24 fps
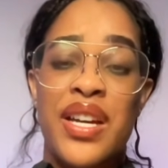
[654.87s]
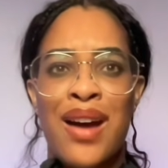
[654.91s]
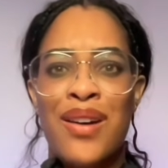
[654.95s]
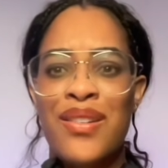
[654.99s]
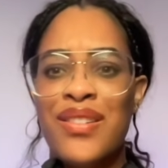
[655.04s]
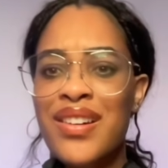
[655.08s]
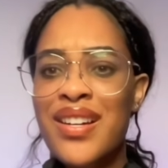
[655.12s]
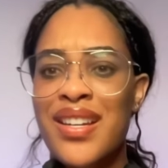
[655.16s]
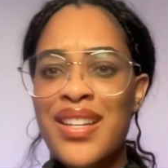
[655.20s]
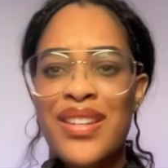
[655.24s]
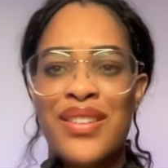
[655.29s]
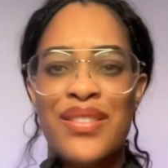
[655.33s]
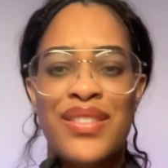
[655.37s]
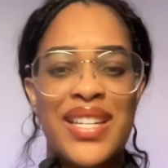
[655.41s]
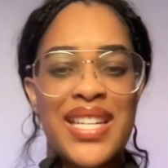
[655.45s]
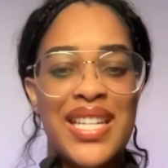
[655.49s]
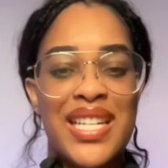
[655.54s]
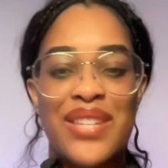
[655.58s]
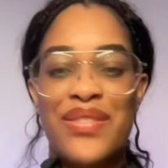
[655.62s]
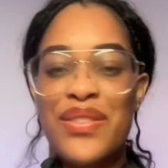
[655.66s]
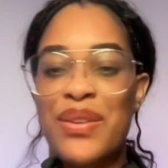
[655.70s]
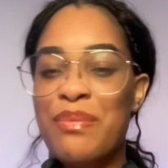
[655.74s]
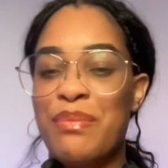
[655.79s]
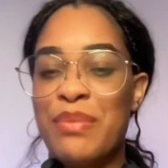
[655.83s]
How can you
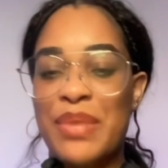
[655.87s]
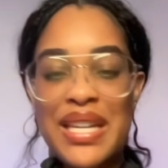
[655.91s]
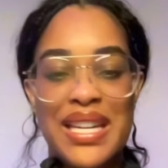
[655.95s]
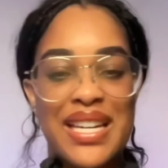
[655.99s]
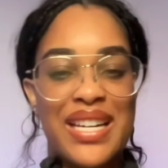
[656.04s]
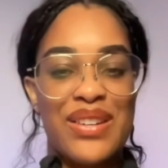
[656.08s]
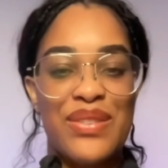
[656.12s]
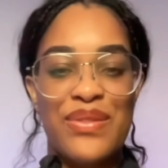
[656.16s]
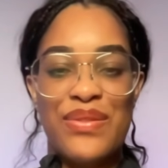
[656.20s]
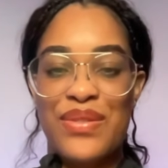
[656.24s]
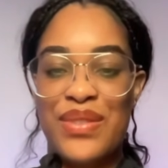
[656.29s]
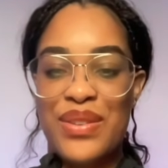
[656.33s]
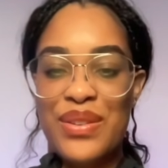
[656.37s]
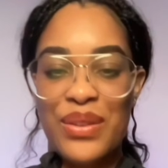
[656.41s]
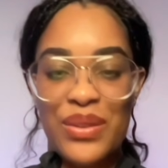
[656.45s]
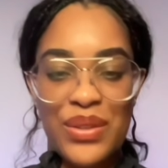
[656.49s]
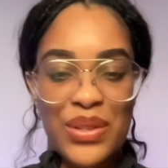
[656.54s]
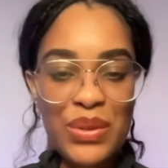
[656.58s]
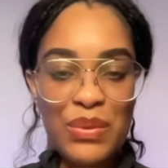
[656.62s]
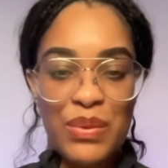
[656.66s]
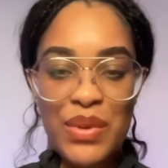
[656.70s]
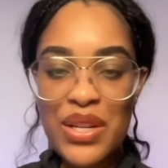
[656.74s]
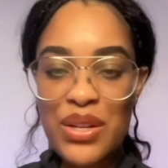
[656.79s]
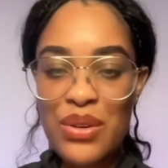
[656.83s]
even be
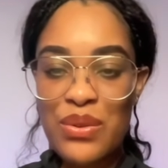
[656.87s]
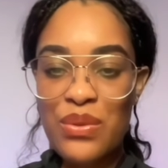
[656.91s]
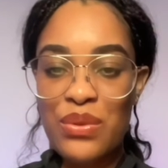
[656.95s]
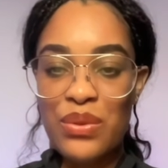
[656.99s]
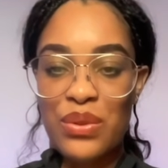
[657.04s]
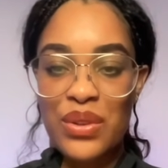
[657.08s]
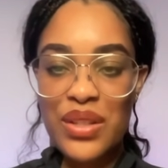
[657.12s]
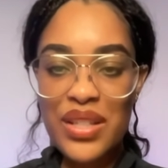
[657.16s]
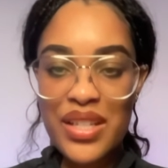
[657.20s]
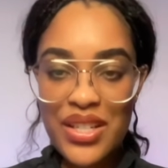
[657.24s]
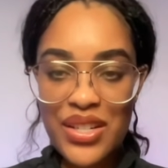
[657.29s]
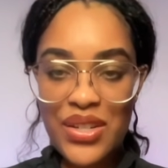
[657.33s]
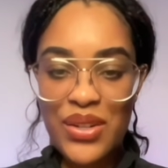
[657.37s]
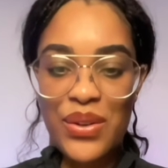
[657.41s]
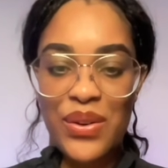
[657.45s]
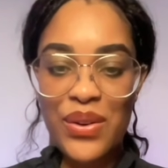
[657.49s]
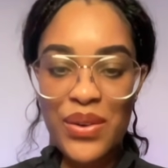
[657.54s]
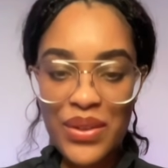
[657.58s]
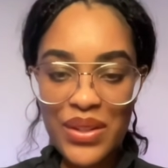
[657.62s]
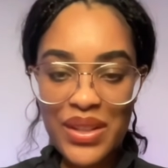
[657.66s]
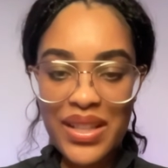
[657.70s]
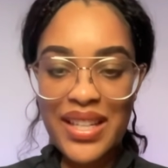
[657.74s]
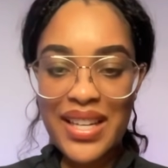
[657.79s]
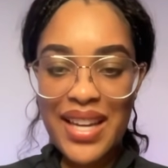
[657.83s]
confused when you
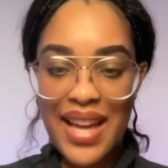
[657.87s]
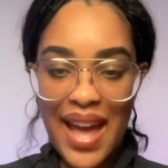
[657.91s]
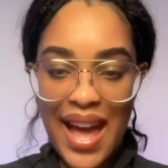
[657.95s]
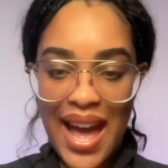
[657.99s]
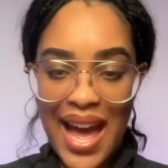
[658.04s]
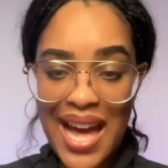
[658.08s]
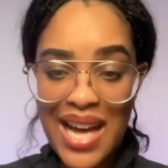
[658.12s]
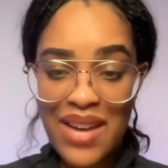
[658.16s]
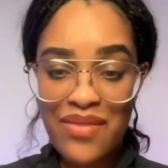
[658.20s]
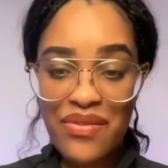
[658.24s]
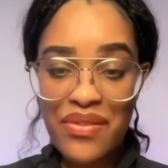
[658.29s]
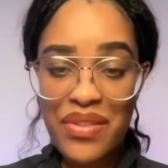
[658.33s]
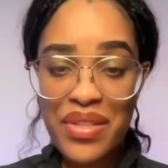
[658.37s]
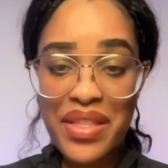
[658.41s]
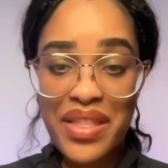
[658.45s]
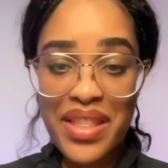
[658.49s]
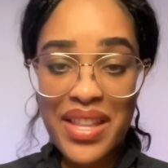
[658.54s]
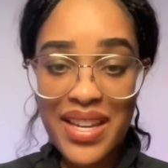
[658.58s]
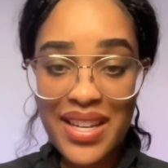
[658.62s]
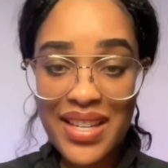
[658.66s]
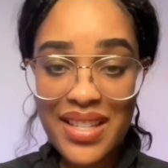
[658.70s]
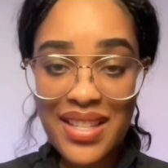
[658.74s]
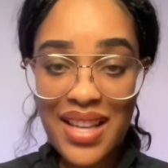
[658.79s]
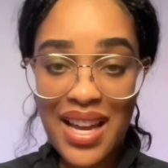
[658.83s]
literally have
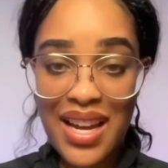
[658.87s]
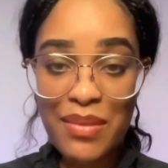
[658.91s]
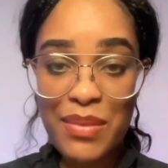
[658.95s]
this?